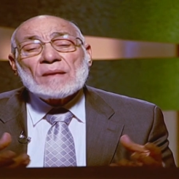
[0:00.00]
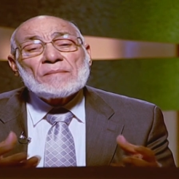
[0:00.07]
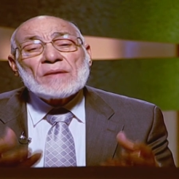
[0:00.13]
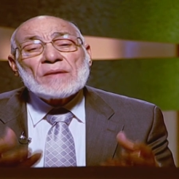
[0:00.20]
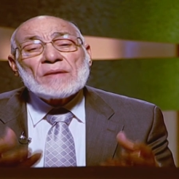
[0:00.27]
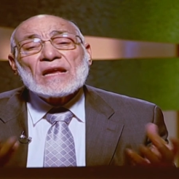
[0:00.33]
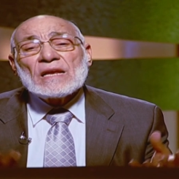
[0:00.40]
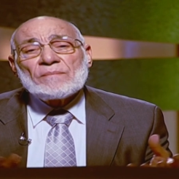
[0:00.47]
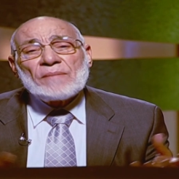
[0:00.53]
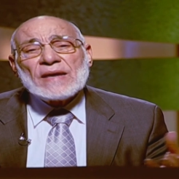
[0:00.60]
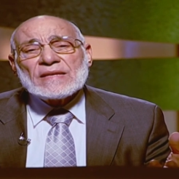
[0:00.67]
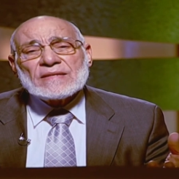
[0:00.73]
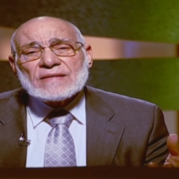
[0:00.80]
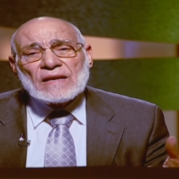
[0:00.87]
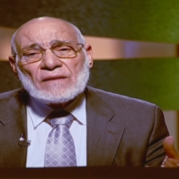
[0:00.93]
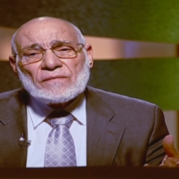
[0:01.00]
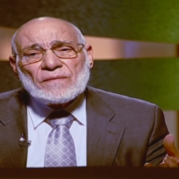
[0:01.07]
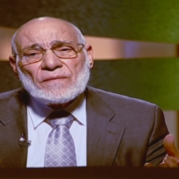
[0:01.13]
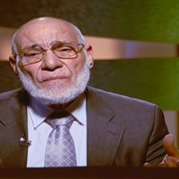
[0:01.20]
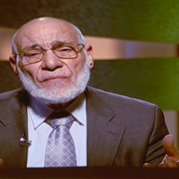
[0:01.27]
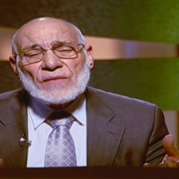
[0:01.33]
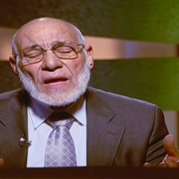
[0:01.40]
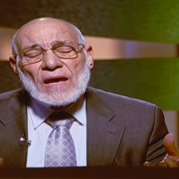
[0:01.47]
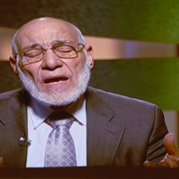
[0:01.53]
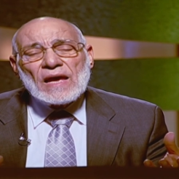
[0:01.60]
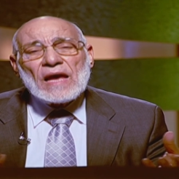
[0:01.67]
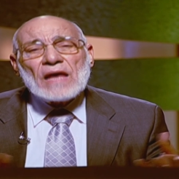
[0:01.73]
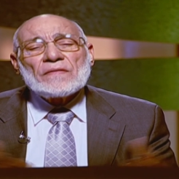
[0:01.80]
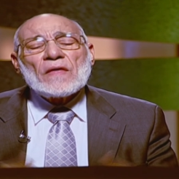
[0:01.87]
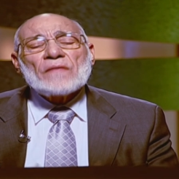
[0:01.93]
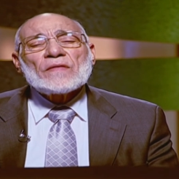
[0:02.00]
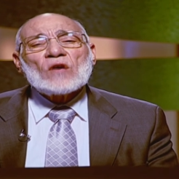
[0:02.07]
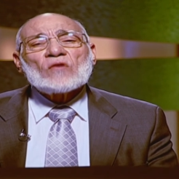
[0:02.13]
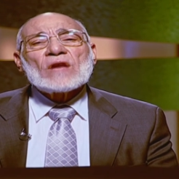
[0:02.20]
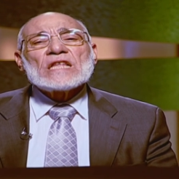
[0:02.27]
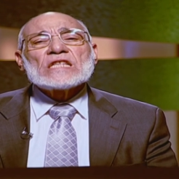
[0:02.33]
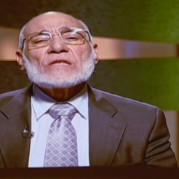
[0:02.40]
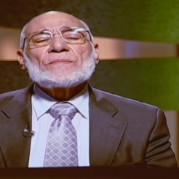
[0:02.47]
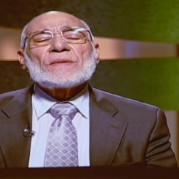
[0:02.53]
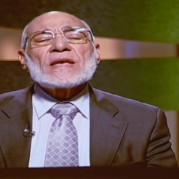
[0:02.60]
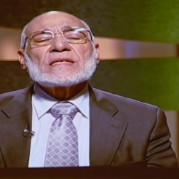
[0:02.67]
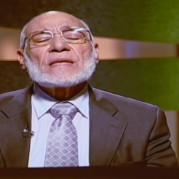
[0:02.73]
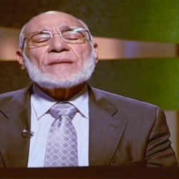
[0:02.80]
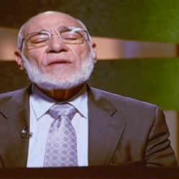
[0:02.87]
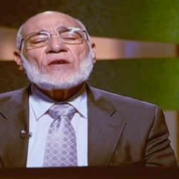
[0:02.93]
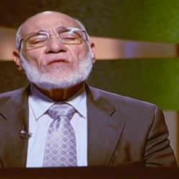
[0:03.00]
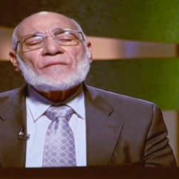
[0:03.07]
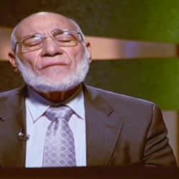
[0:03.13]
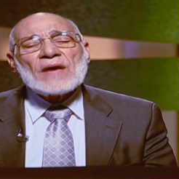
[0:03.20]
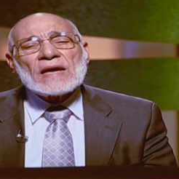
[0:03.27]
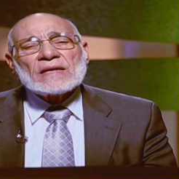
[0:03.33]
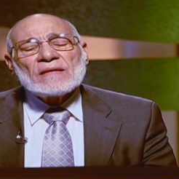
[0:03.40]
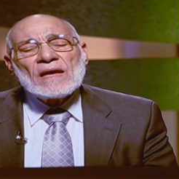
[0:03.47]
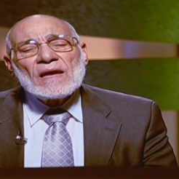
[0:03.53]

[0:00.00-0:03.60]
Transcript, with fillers: miracle by itself. And then the Quran speaks about the fact